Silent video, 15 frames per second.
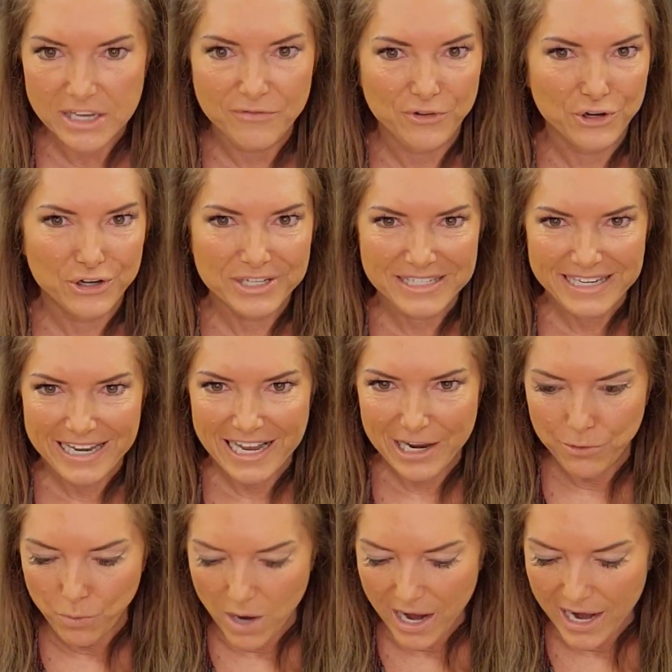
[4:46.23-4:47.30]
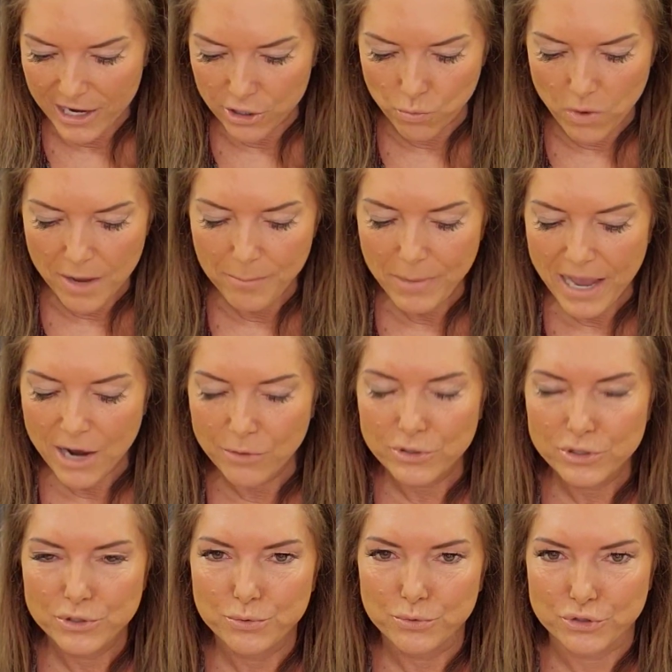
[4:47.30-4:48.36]
If you're a DIYer, what power
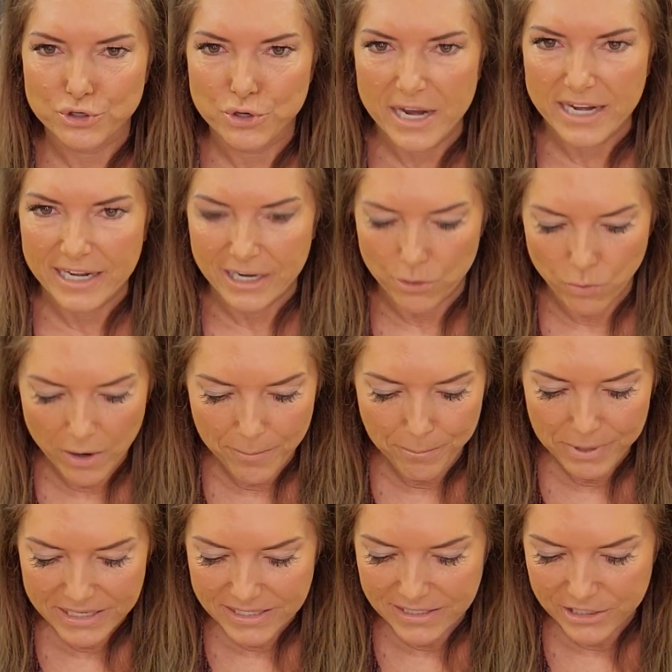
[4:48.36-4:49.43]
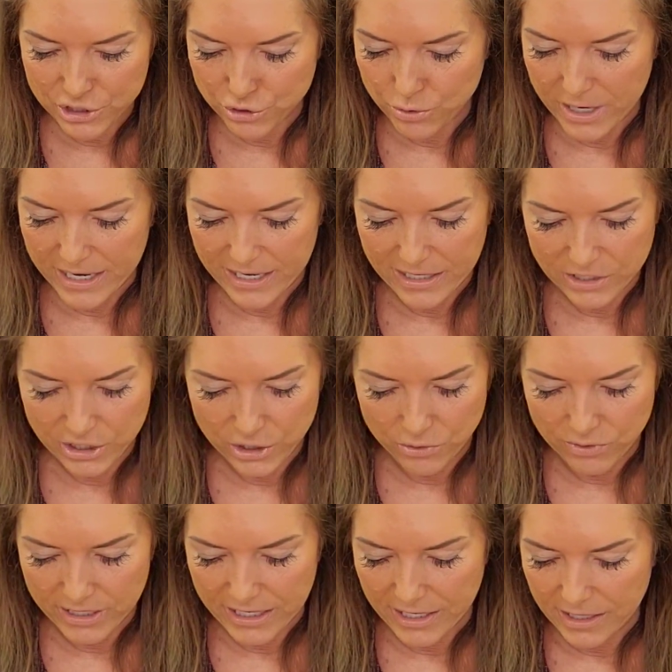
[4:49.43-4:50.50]
tool training, what business training do you
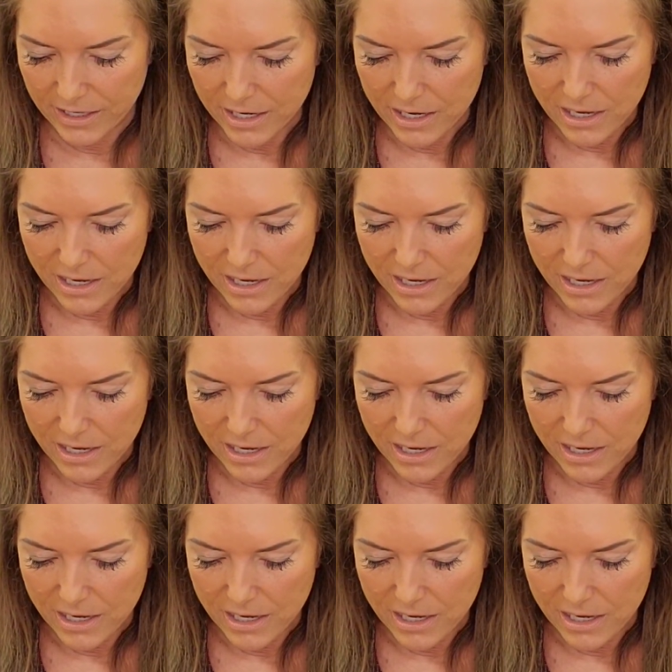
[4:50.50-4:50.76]
need?